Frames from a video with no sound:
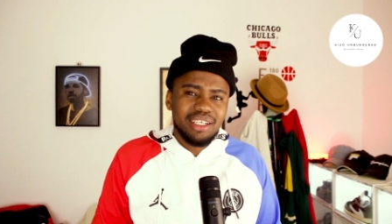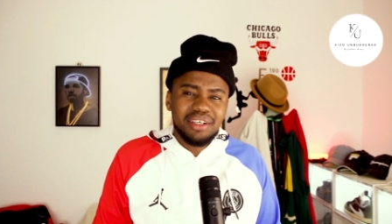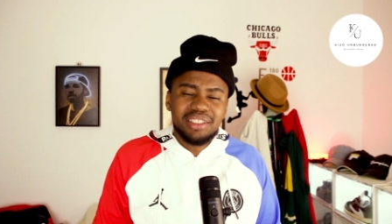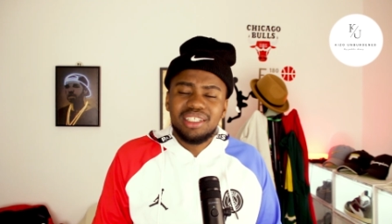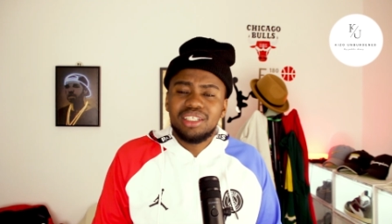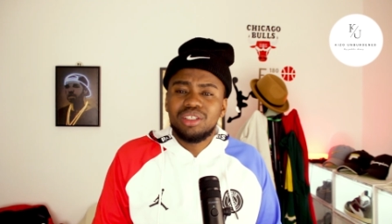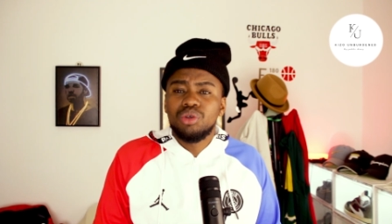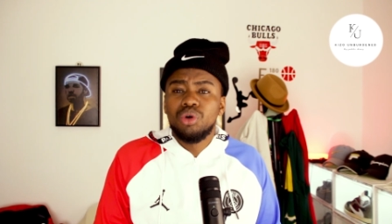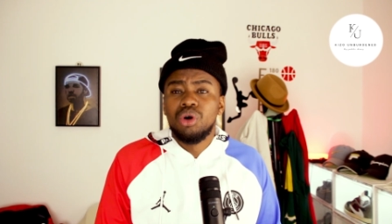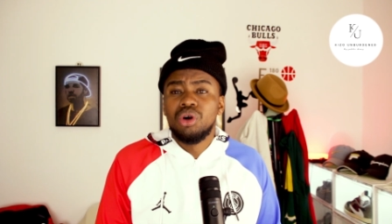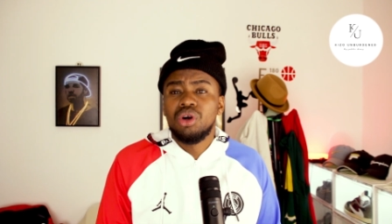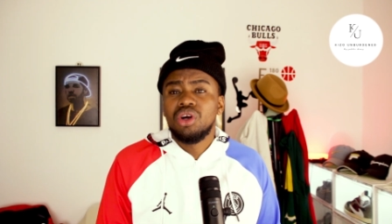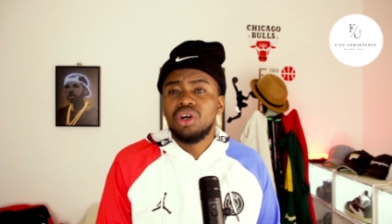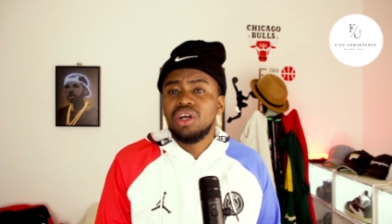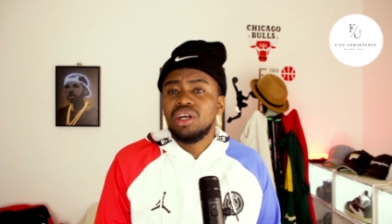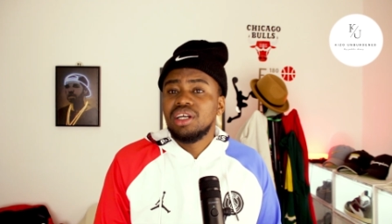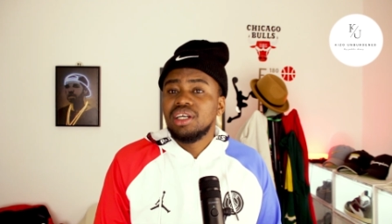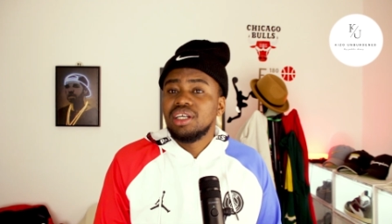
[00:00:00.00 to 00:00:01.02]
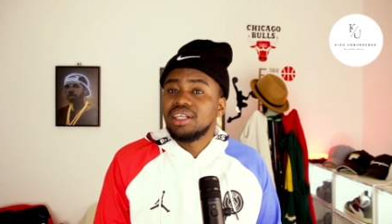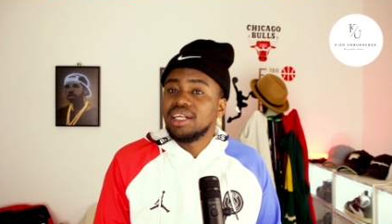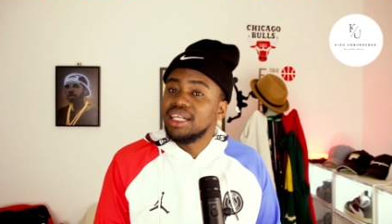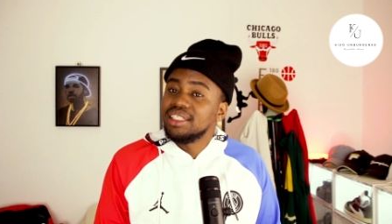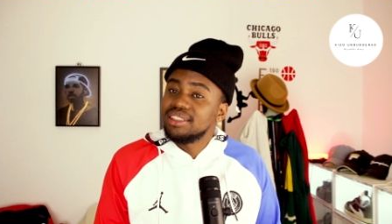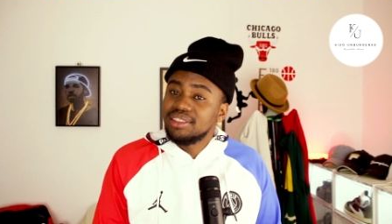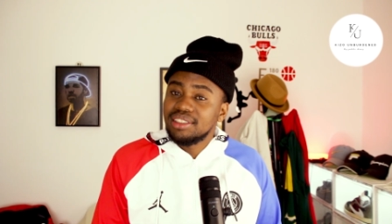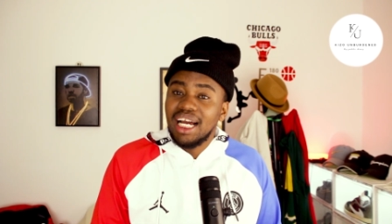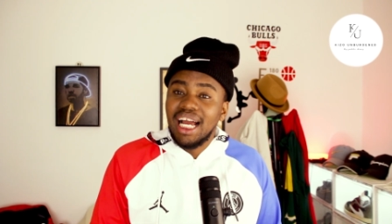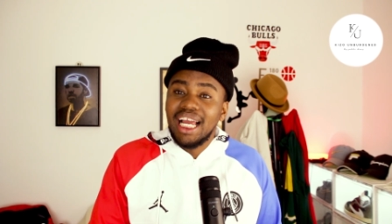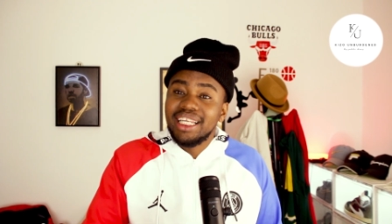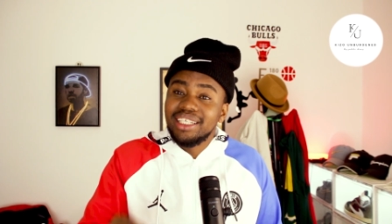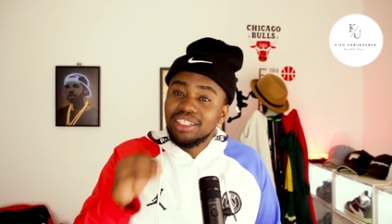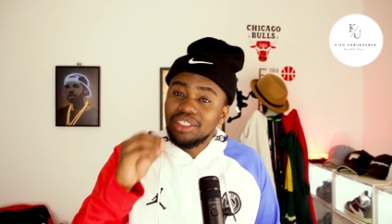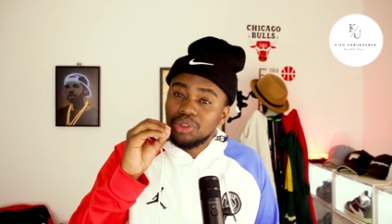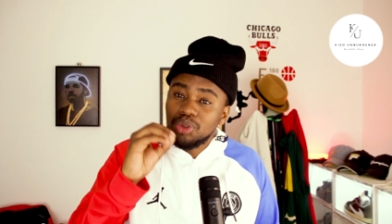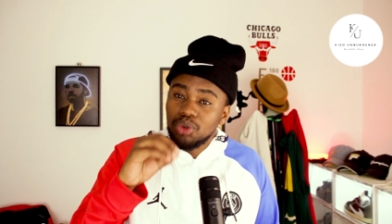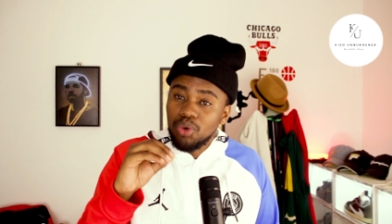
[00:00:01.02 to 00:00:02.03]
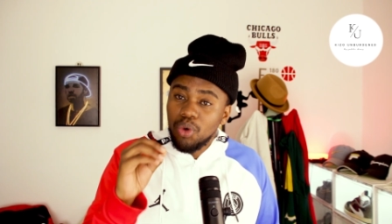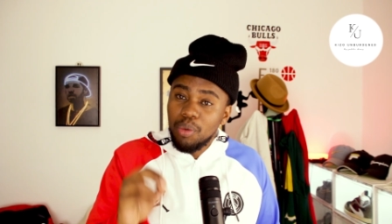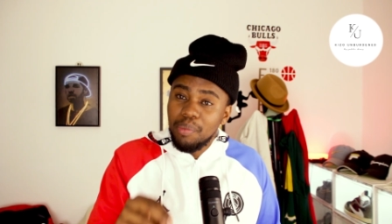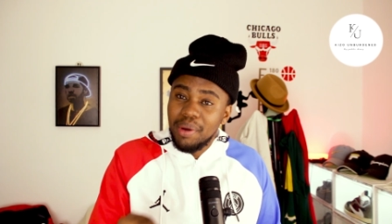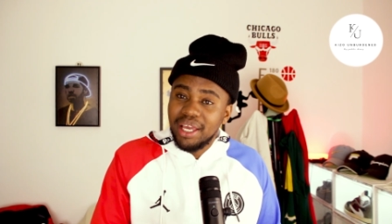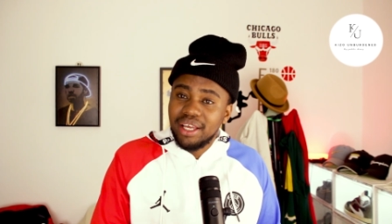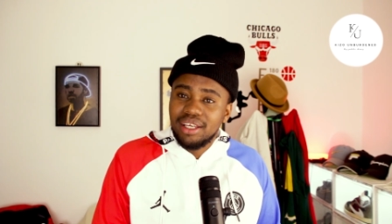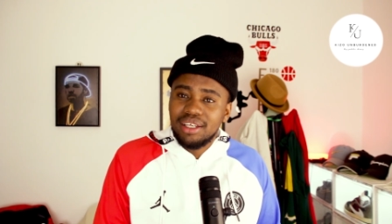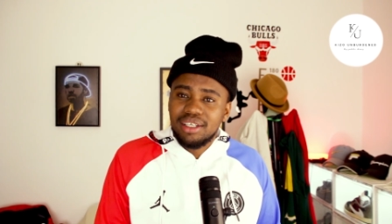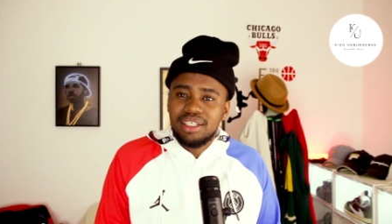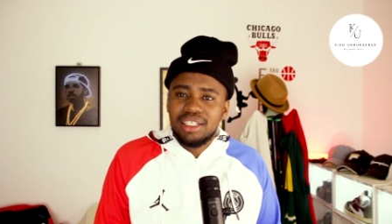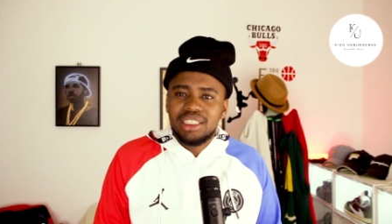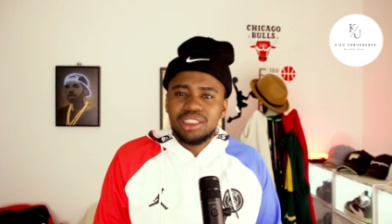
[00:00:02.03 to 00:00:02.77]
I was like, yo, guys, I need to go back.